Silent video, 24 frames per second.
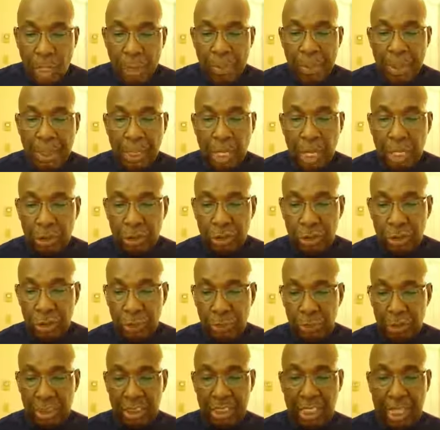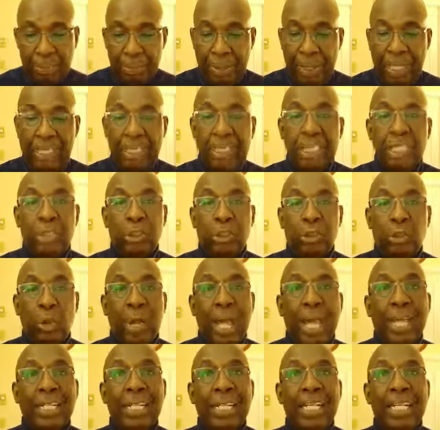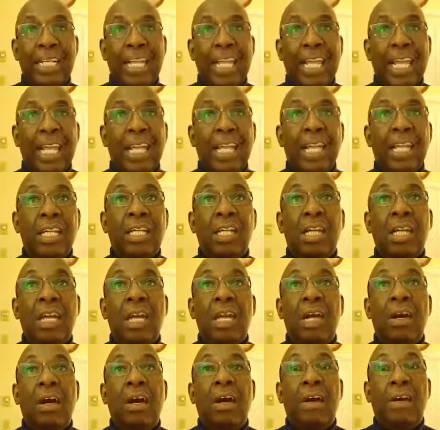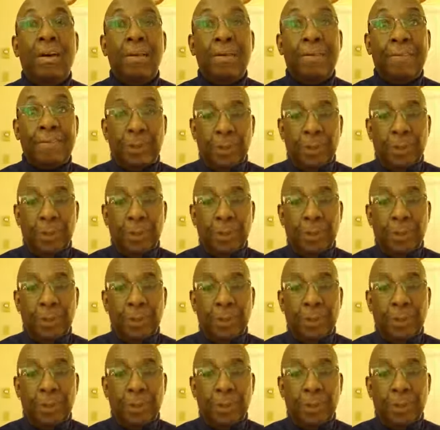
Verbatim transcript: because she was basically dragging that leg uh,